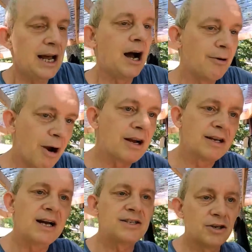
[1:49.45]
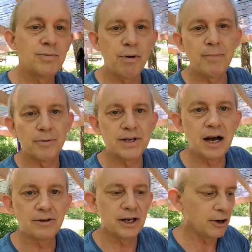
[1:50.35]
Now, I recognize there's preppers
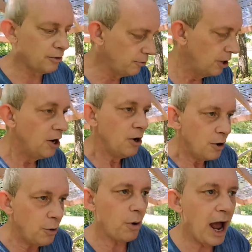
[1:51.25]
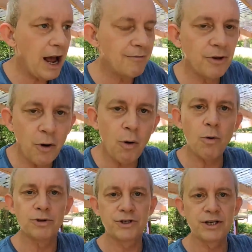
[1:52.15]
out there who, who have the
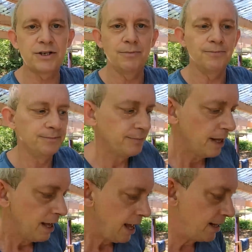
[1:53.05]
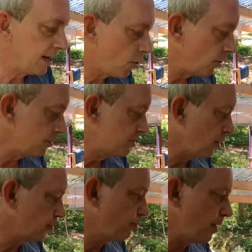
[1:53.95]
whole system, and they call
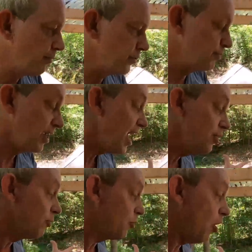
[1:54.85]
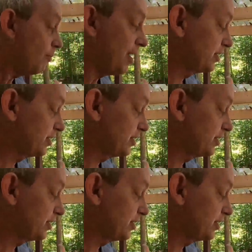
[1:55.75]
themselves preppers. But I don't call